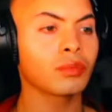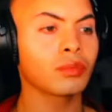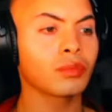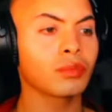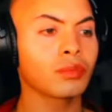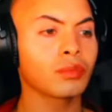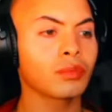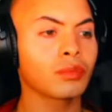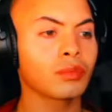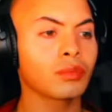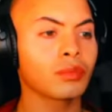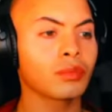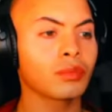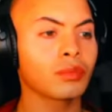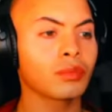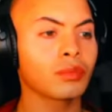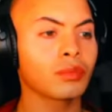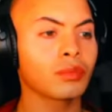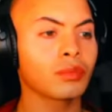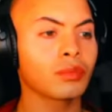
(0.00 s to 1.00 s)

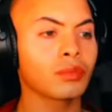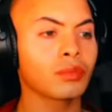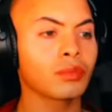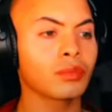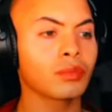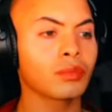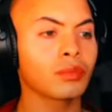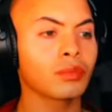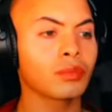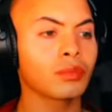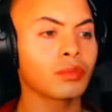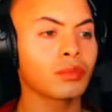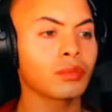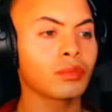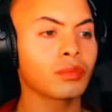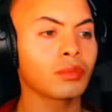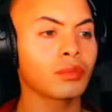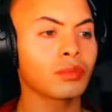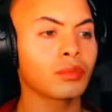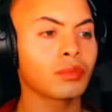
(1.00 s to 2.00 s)

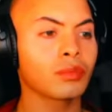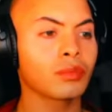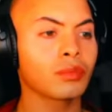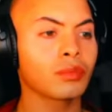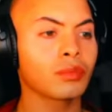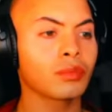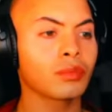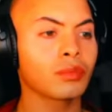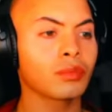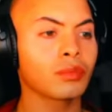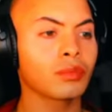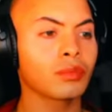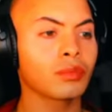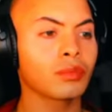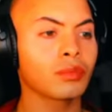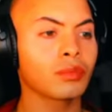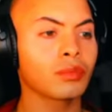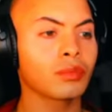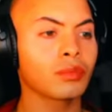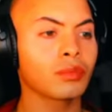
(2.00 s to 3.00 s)

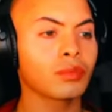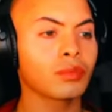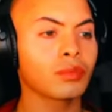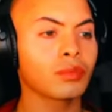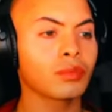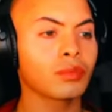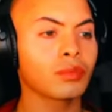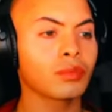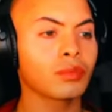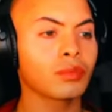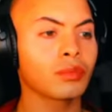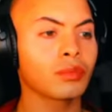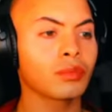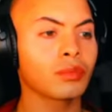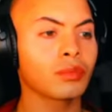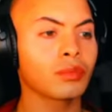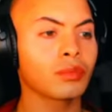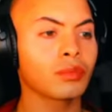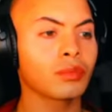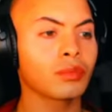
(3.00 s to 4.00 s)
[no speech]